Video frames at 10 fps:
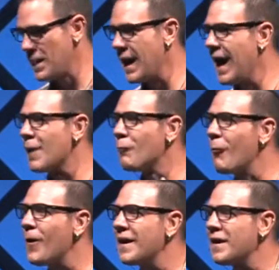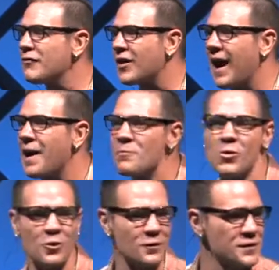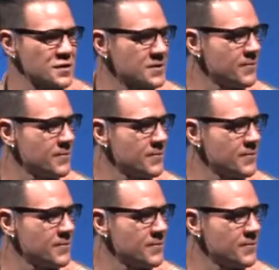And what if God moves?